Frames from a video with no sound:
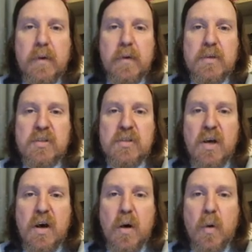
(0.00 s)

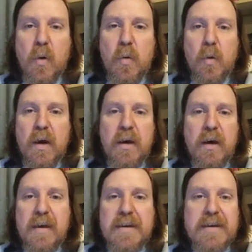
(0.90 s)
So
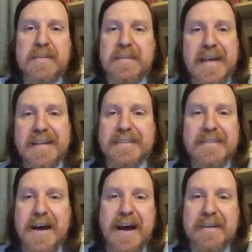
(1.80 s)
that's
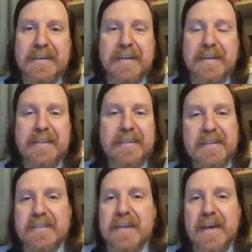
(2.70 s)
not
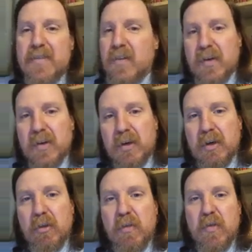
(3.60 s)

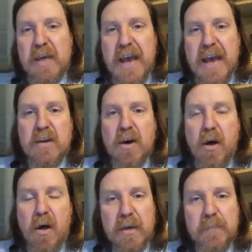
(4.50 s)
the end
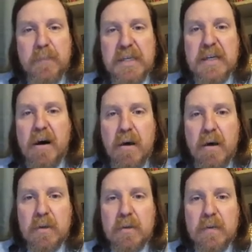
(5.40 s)
all and be all.